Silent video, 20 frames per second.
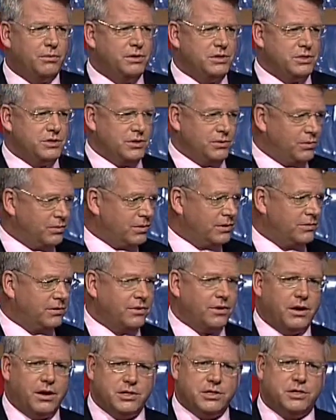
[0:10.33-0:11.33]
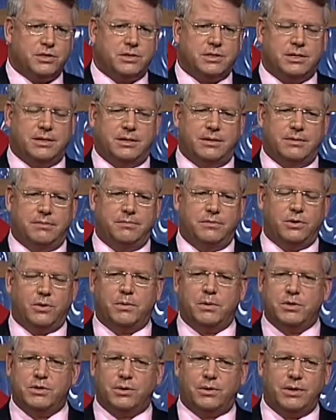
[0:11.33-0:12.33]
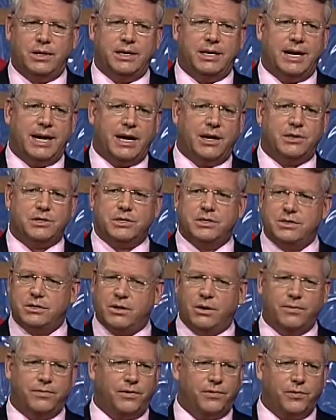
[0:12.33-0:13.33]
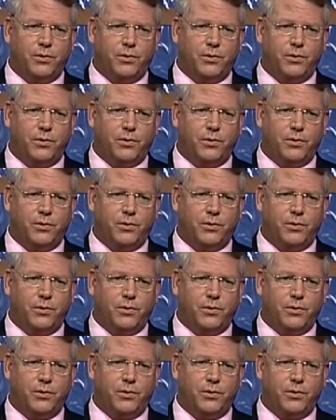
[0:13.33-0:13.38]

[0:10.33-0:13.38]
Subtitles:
which is the world's largest dormitory that houses over